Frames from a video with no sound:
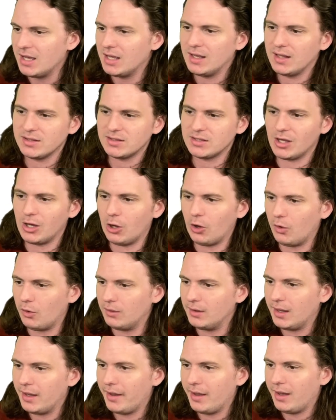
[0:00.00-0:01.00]
So,
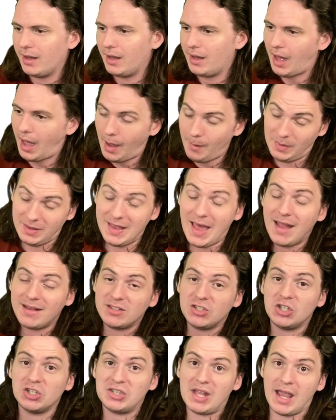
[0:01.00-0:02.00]
I mean, that's
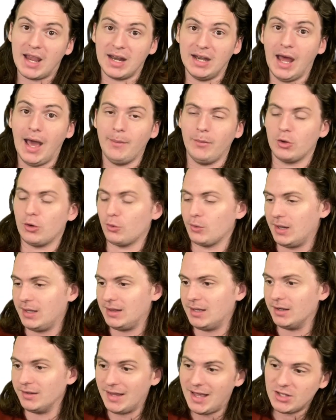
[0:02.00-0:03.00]
just economical right
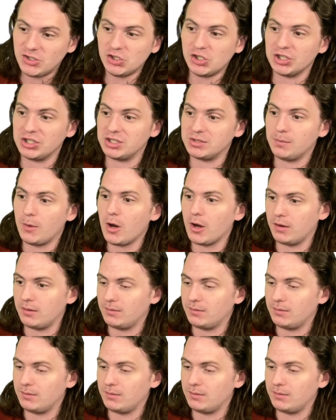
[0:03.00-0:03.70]
there. That's just smart.